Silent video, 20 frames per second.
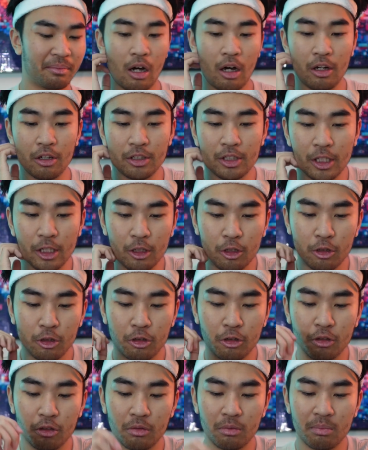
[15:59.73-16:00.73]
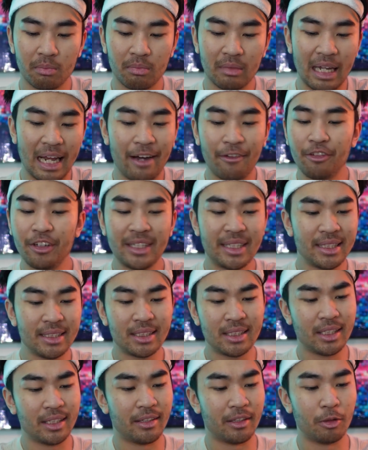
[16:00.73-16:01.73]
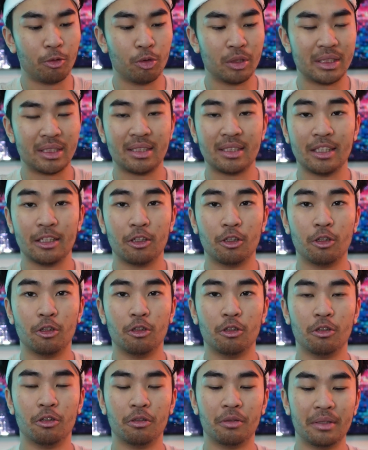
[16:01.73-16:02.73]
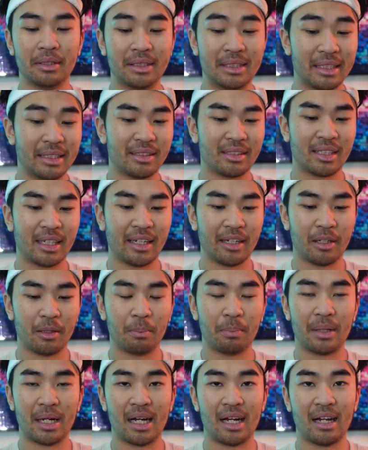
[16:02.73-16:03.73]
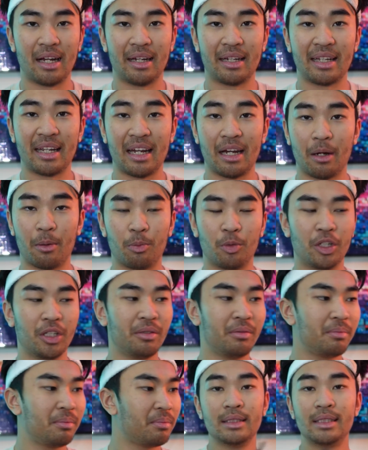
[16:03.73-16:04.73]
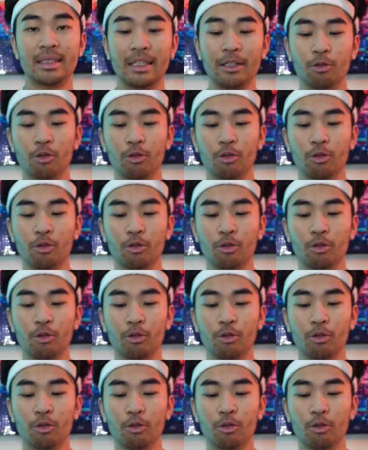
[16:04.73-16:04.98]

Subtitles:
Although everything she did was still dictated by Cameron, she